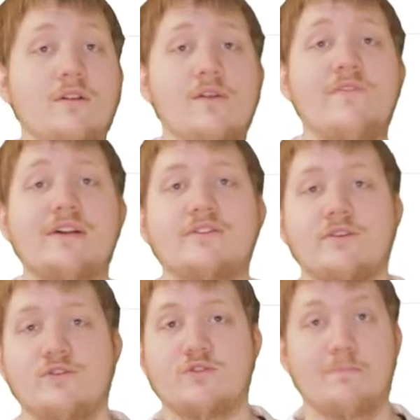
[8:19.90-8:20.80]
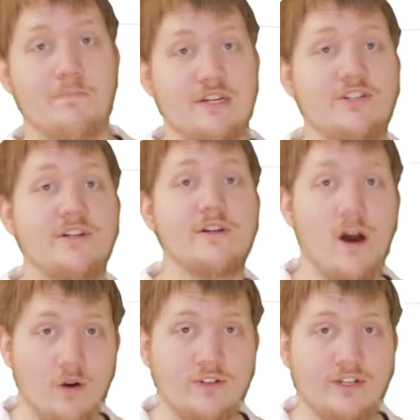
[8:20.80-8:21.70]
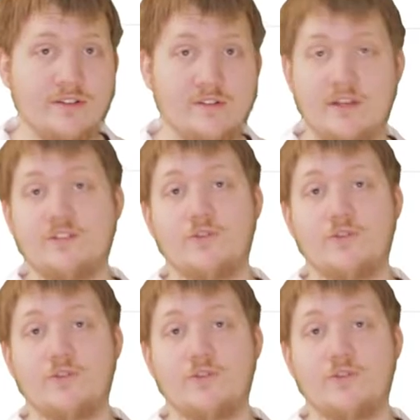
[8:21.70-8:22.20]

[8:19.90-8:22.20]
Little Inventors Mission Oceans in